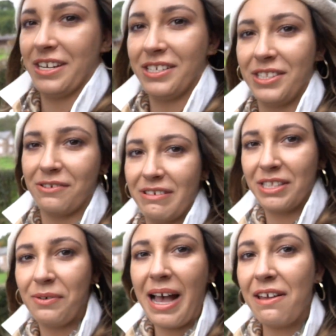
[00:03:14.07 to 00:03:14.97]
the story,
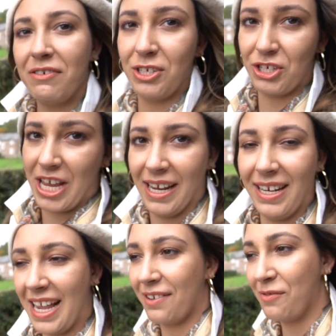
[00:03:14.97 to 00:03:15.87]
so I will share
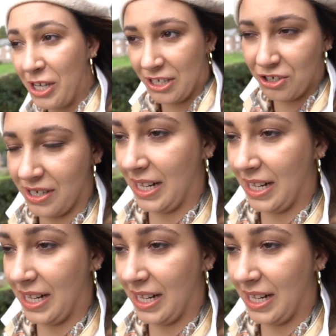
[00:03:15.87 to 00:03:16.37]
the question